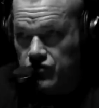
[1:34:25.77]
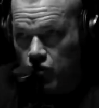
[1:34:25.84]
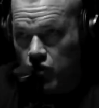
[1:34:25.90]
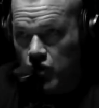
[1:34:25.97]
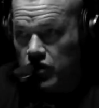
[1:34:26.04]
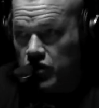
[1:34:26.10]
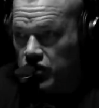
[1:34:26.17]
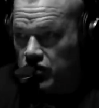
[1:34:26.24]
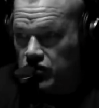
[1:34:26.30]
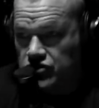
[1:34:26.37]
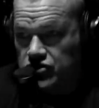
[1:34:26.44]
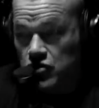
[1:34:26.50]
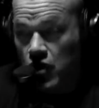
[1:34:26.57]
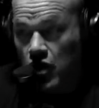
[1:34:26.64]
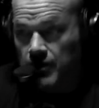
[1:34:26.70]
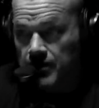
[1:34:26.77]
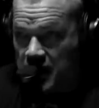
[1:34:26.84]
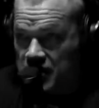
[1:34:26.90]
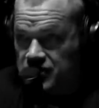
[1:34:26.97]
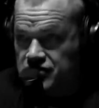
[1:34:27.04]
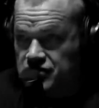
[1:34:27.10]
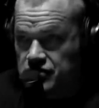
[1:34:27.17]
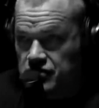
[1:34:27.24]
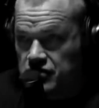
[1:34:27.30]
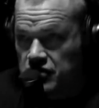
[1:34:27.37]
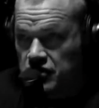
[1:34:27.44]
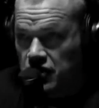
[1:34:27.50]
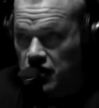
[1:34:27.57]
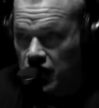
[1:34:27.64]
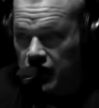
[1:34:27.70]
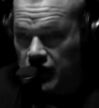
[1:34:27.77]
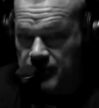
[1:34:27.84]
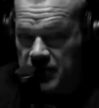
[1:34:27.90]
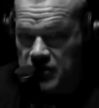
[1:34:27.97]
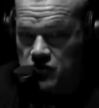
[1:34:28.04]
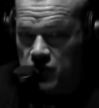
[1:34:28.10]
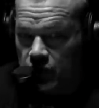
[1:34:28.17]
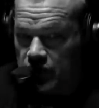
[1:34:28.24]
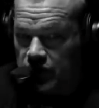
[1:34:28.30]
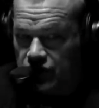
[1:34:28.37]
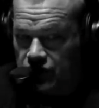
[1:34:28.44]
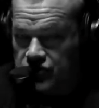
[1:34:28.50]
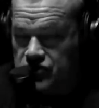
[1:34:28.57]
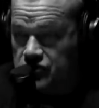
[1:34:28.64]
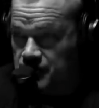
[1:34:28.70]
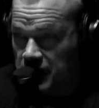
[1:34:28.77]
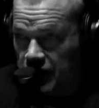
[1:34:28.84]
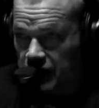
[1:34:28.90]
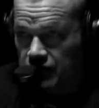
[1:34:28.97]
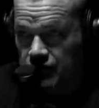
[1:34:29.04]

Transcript: we're gonna do our best and the best way we can do this is by